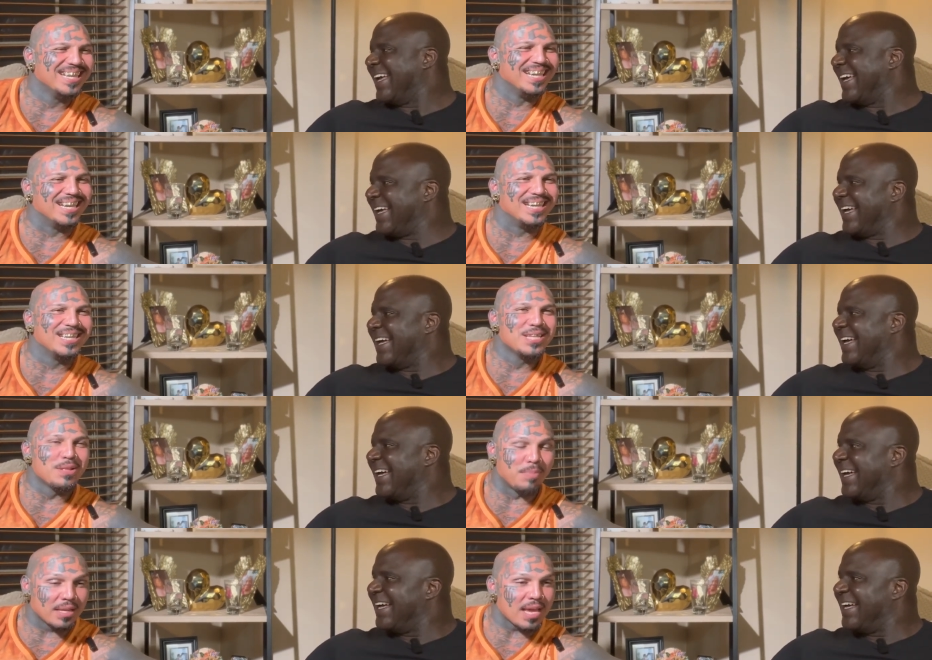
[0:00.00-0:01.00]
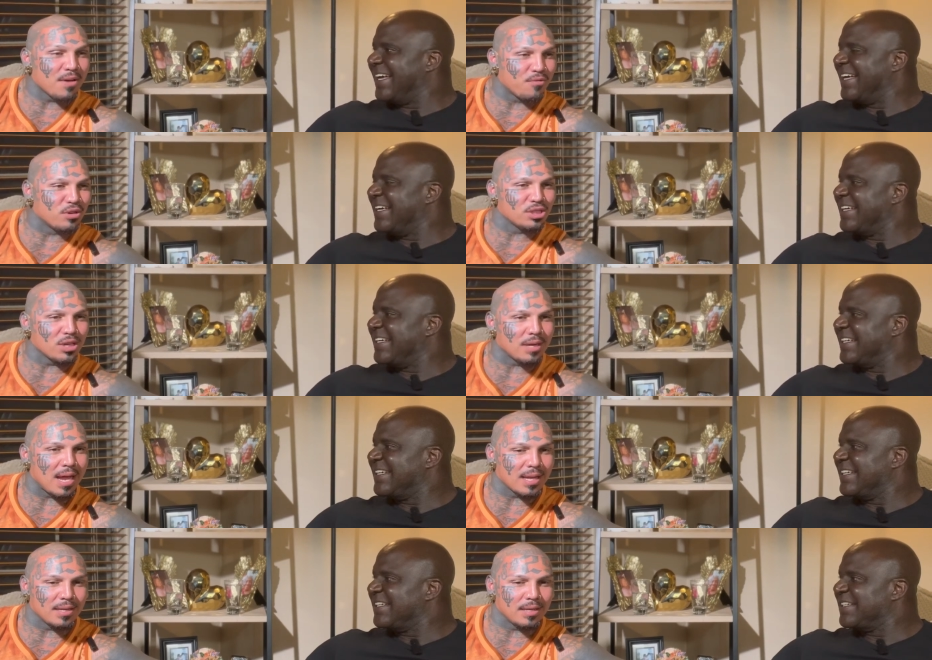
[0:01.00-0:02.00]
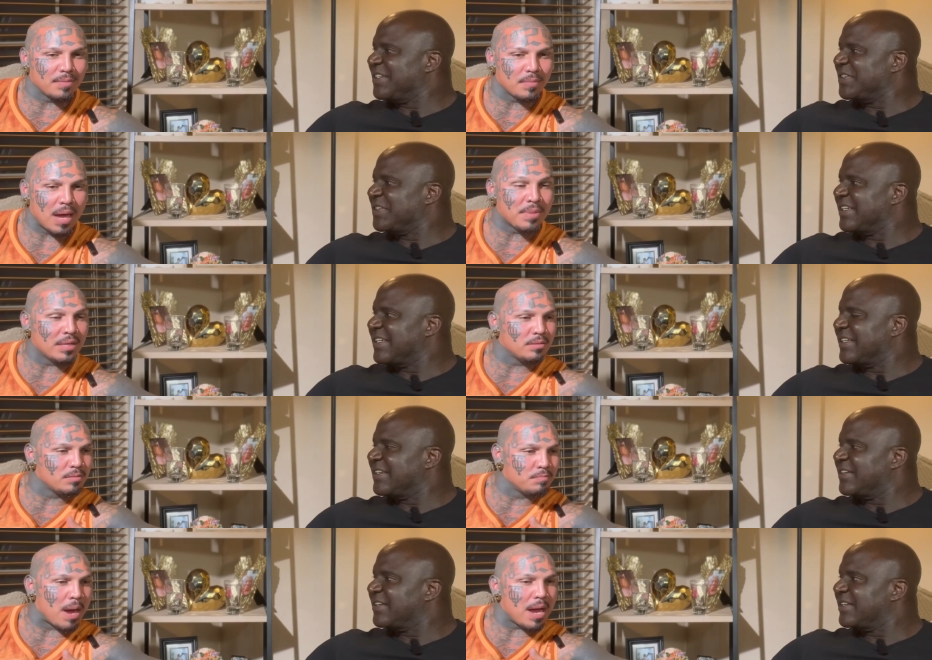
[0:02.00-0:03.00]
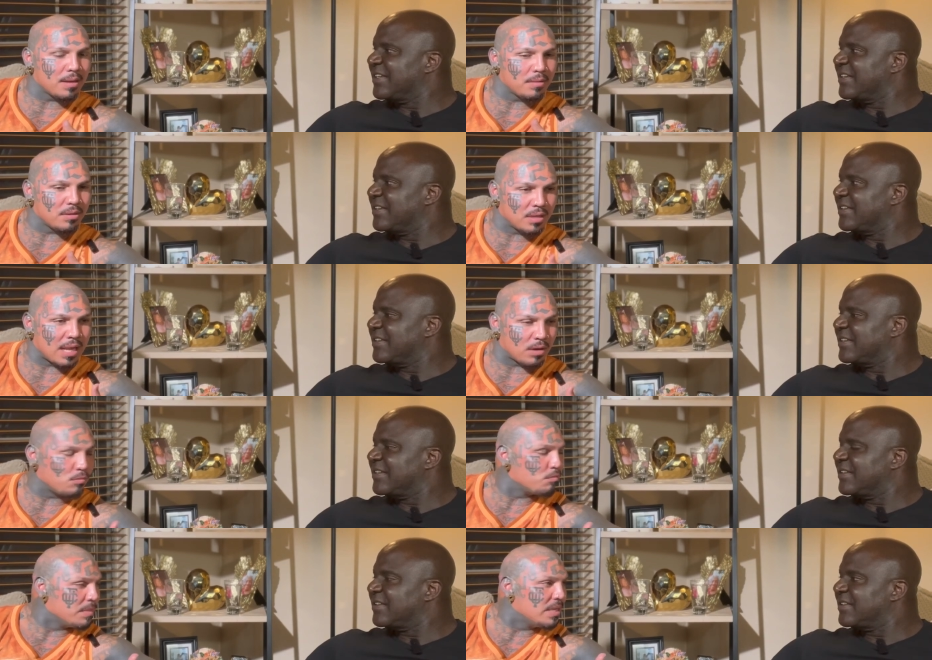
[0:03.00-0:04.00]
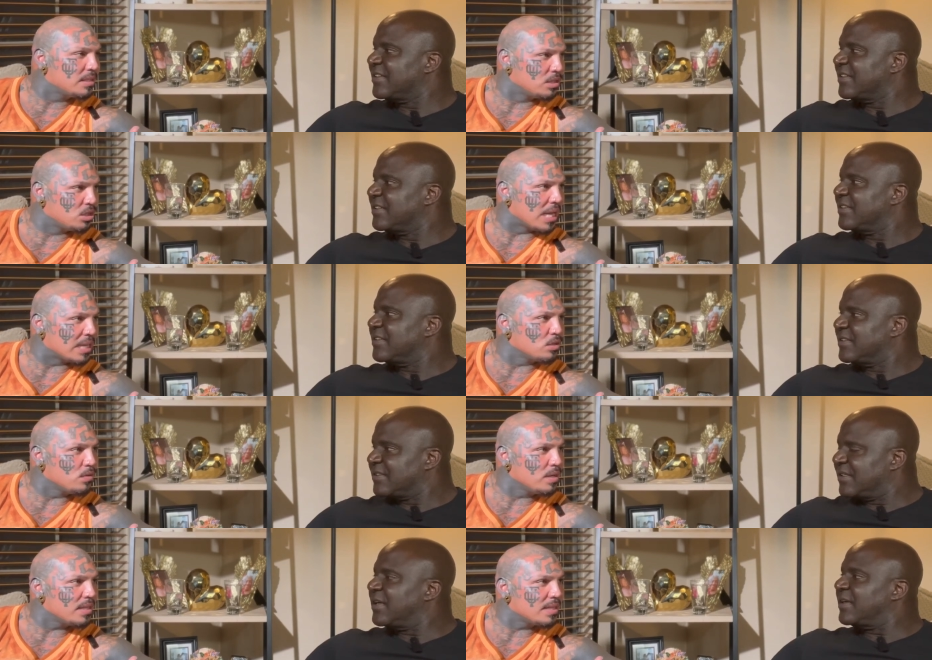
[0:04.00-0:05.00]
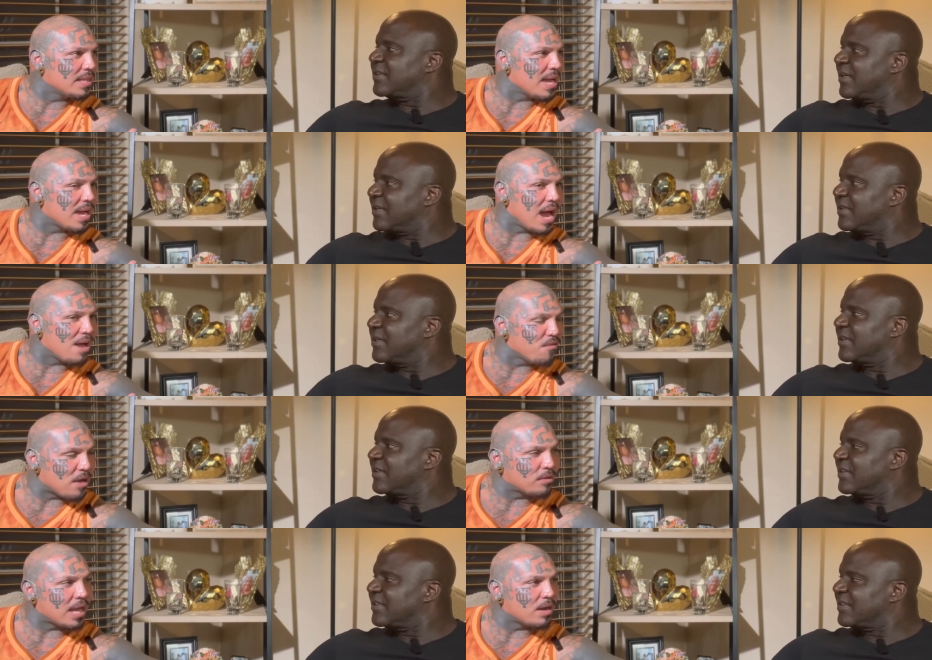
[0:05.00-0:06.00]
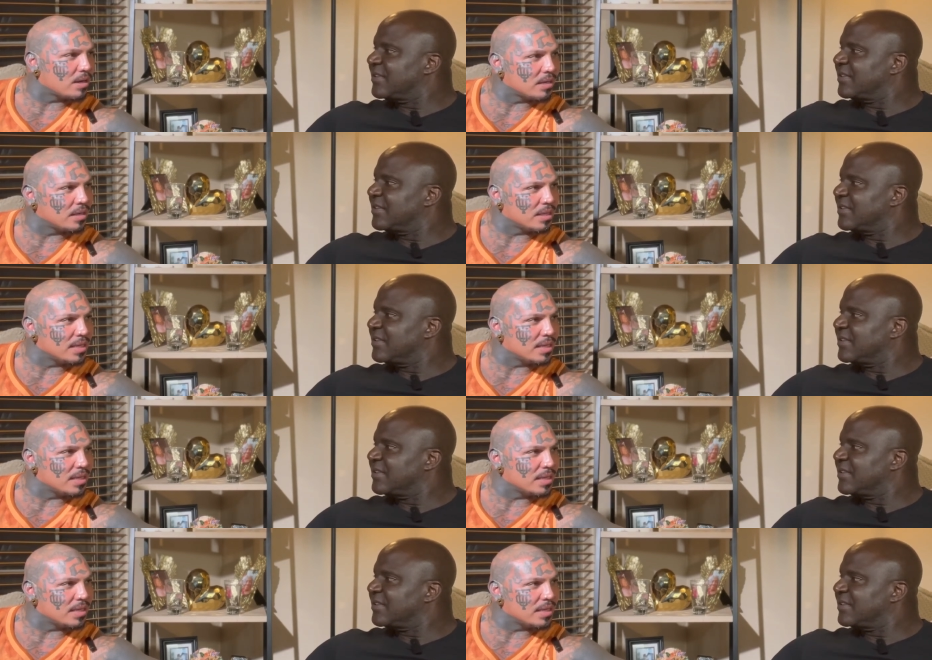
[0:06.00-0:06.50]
Speaker 1: uh, but yeah, for sure. Like, um, I mean, my like me tattooing. Yeah, that yeah. I found that on the